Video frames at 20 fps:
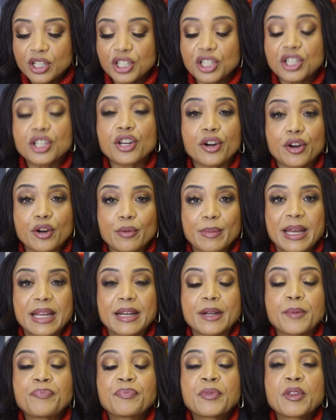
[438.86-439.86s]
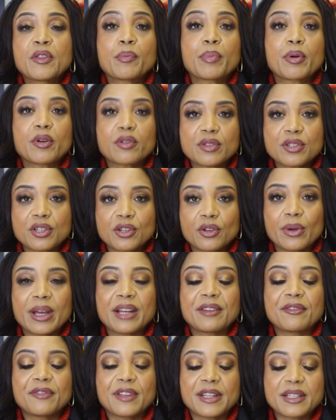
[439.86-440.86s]
to determine the personal
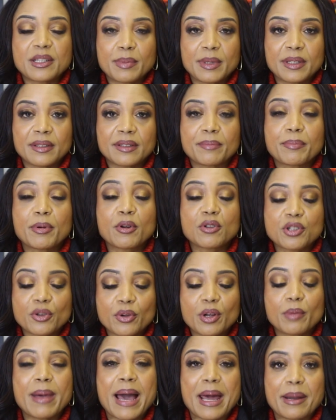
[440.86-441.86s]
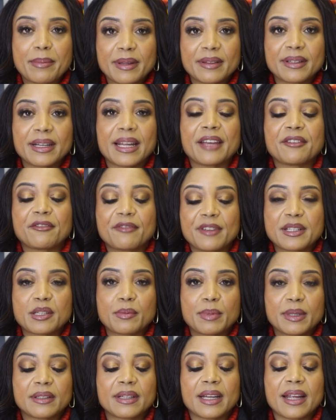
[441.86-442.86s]
and feasibility, personal compatibility and
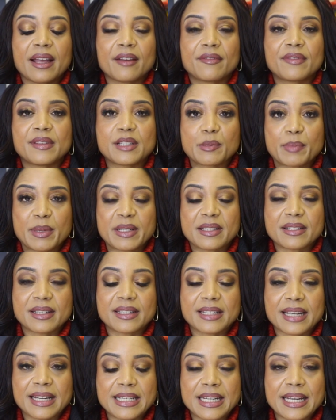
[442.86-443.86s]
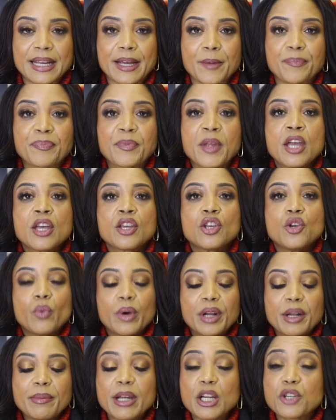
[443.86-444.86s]
feasibility of this business idea. You
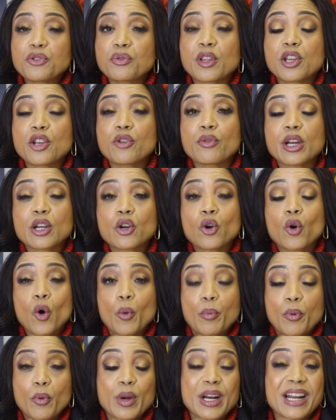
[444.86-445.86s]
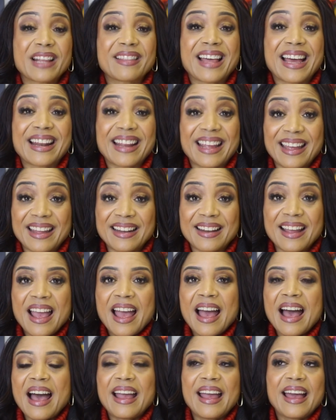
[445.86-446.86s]
want to make sure that you're incorporating that in.
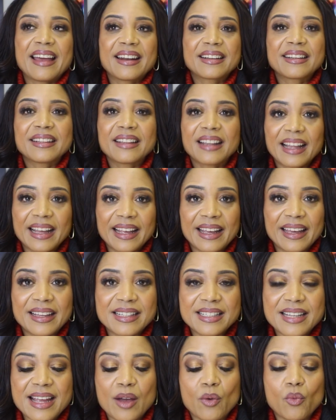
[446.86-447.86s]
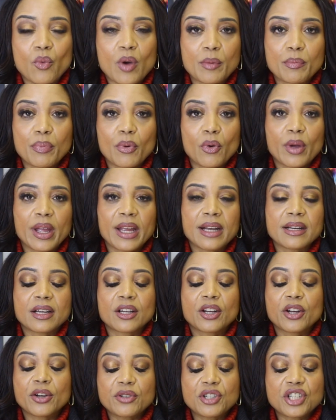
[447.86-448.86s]
I had a client at one point, a
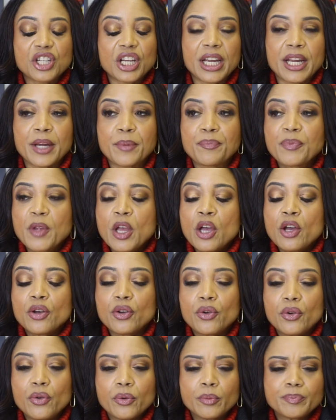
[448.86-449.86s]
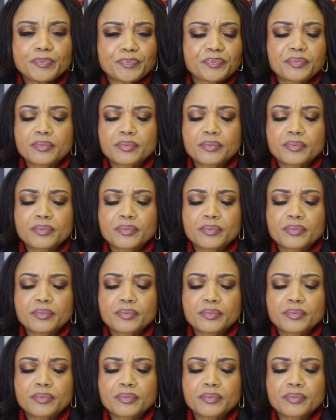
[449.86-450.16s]
coachee, who